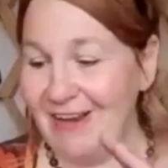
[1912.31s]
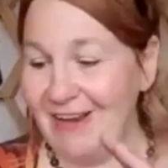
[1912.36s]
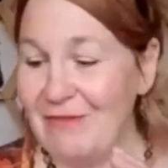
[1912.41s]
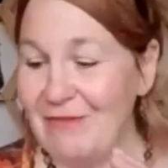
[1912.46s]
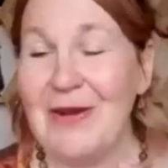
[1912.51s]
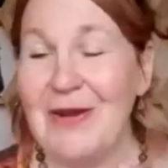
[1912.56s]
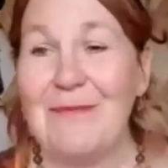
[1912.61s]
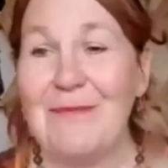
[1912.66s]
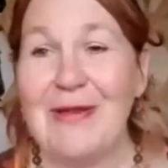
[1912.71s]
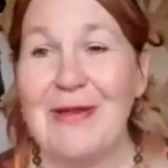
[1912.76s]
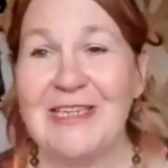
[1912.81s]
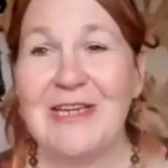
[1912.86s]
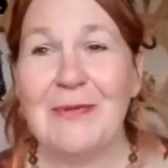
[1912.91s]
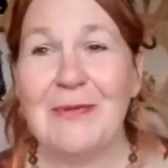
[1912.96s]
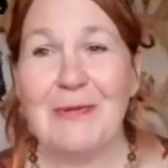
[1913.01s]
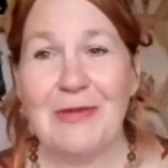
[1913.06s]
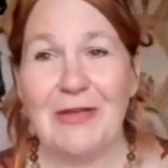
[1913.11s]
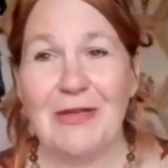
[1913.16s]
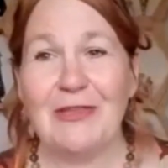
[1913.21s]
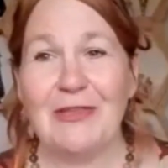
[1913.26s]
when I picked it
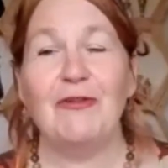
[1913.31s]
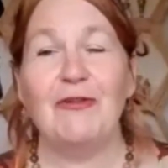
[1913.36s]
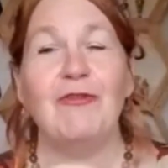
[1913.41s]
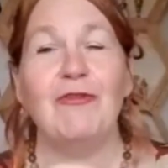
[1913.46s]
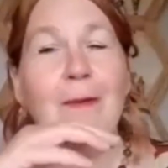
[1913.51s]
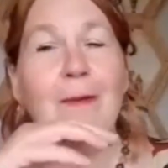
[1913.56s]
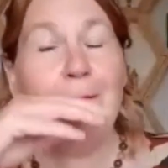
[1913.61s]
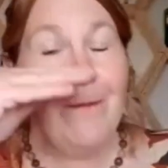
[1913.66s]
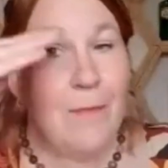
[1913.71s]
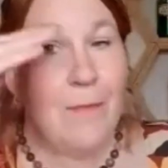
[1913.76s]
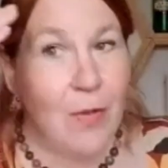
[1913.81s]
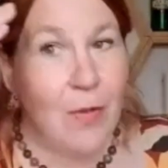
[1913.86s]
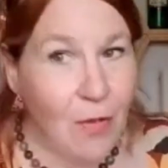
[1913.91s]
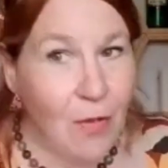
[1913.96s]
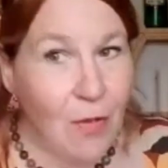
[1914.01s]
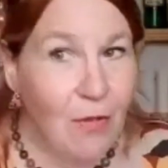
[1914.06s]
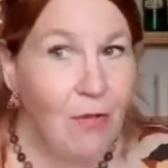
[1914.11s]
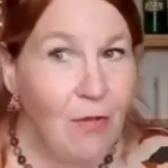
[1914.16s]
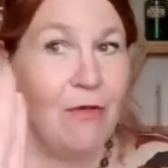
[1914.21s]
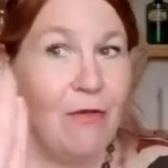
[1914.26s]
up and I thought, right,
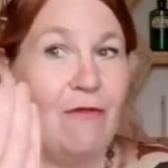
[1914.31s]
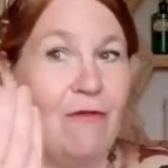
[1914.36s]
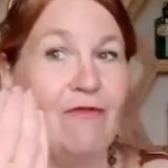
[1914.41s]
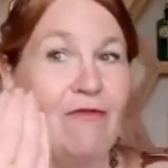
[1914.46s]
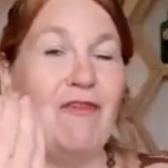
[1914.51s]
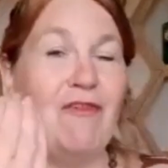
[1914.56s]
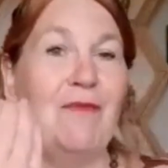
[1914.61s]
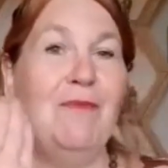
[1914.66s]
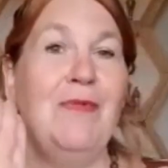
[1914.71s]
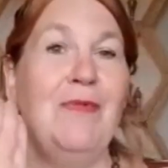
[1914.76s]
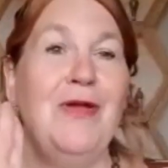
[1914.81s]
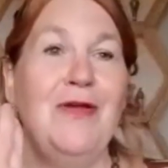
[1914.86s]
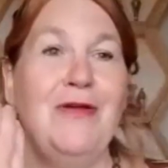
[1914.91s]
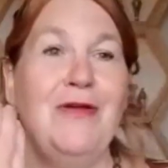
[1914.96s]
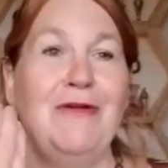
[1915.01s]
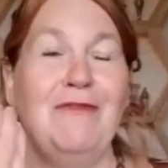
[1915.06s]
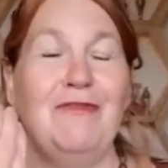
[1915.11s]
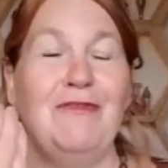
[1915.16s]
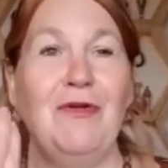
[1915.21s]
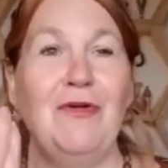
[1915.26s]

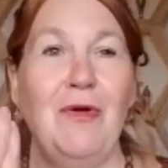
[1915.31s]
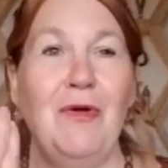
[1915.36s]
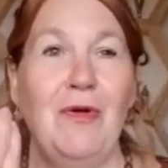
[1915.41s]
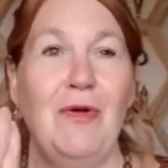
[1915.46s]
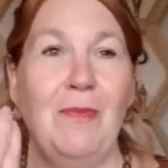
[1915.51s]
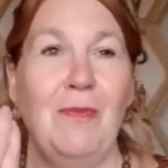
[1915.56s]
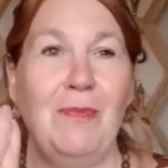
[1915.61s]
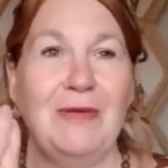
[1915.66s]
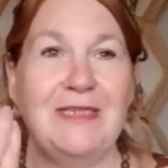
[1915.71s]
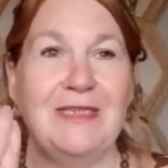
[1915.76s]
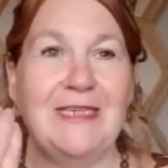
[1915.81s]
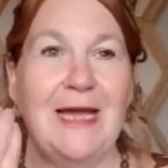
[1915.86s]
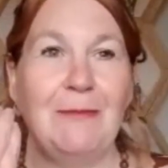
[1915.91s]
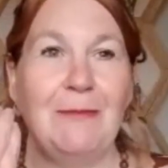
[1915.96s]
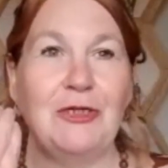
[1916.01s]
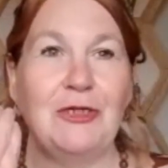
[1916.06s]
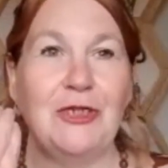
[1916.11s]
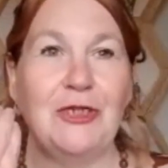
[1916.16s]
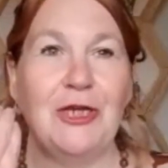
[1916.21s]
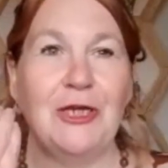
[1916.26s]
move your
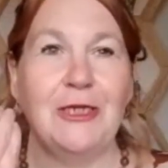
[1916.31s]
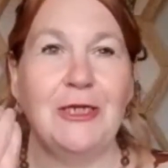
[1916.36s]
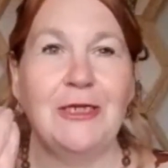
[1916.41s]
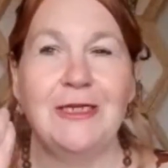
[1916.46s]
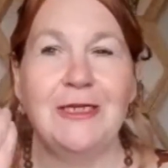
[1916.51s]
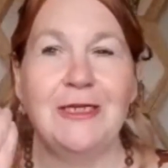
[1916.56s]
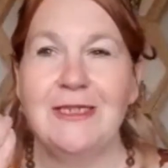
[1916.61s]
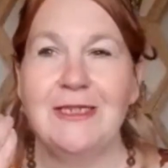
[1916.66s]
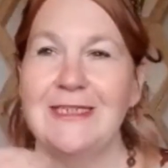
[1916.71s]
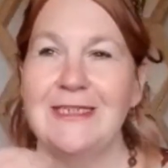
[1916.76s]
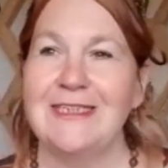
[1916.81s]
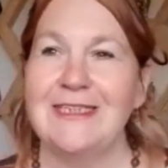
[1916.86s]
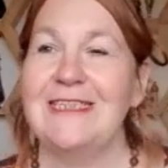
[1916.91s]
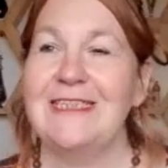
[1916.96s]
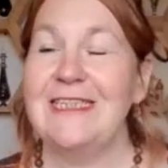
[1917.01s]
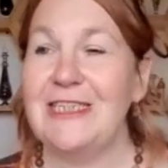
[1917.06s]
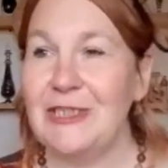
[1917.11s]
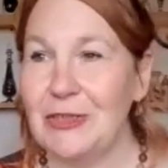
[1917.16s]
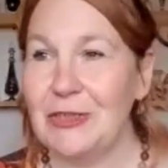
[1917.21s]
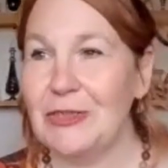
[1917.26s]
perception.
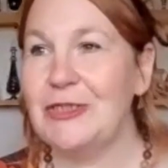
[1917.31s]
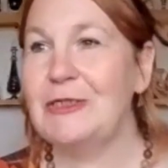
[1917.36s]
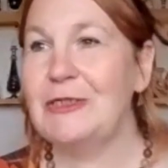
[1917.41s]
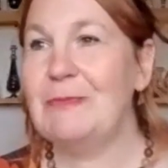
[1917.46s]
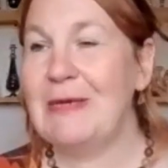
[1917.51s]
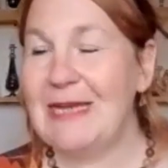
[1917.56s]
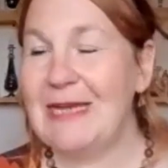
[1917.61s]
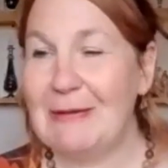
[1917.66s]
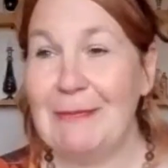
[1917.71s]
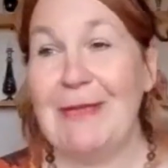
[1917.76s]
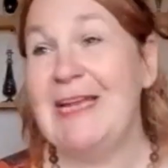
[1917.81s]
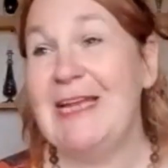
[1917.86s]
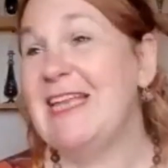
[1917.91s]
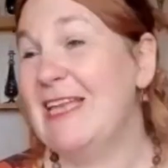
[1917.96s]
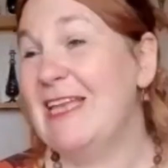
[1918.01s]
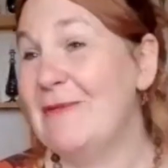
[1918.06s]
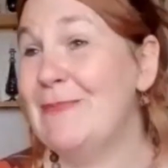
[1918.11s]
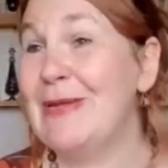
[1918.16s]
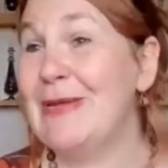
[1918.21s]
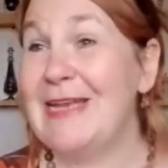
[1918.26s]
This does speak
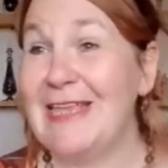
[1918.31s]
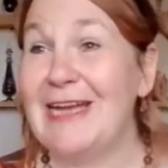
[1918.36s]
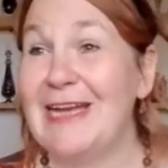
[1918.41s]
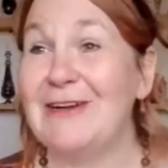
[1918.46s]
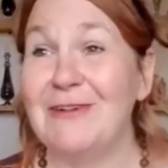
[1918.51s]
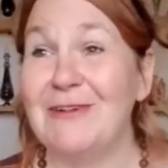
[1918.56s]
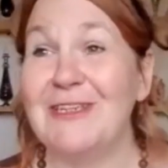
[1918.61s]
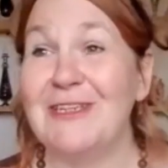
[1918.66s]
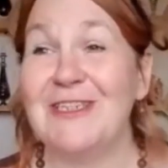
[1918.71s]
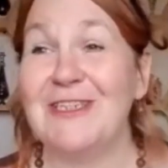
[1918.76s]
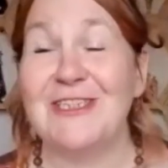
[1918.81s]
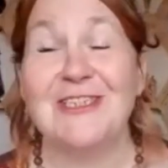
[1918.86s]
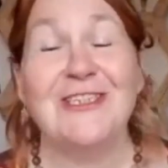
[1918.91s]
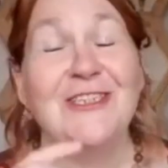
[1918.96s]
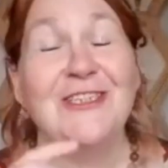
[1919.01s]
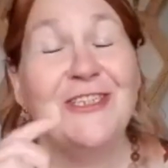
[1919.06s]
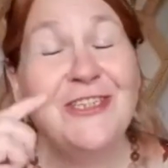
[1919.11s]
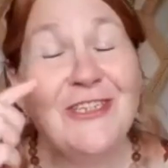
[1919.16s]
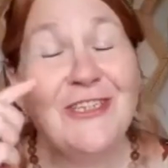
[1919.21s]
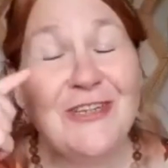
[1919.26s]
bee language.
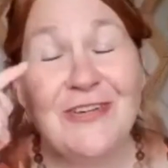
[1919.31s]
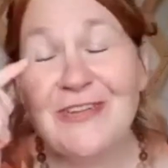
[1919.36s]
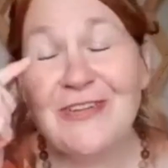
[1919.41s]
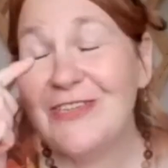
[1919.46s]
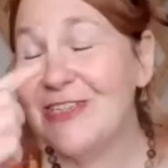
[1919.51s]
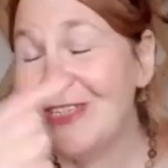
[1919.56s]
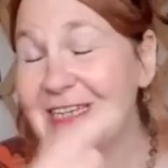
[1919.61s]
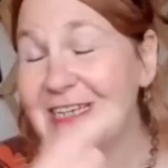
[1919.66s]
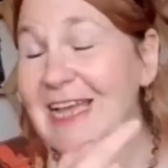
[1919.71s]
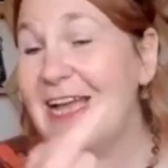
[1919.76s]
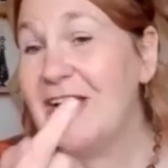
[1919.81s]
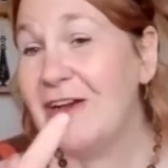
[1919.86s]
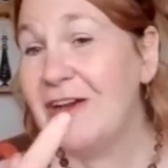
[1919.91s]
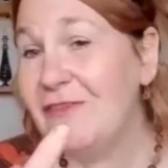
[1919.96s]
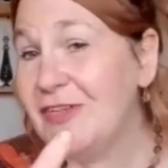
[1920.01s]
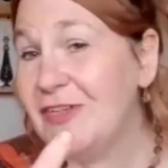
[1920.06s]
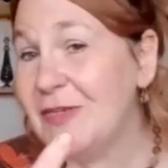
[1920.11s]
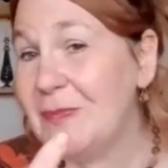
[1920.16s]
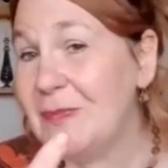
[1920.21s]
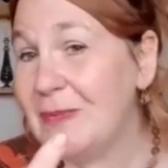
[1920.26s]
Does it get
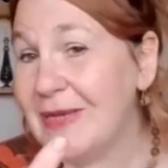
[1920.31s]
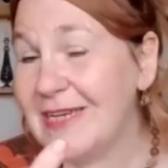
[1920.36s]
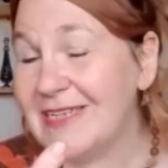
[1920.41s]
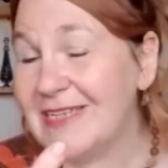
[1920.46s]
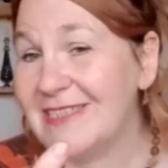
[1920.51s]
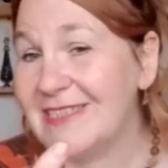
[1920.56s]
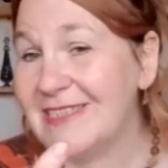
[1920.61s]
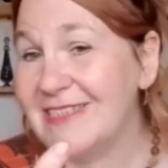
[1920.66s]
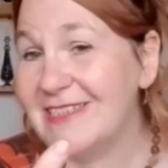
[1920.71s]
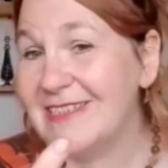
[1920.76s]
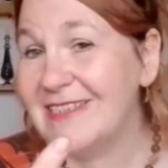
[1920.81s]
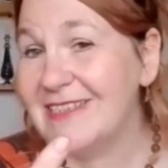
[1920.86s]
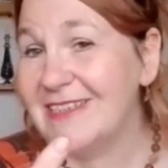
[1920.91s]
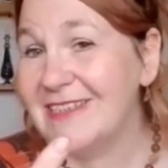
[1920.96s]
covered in bees?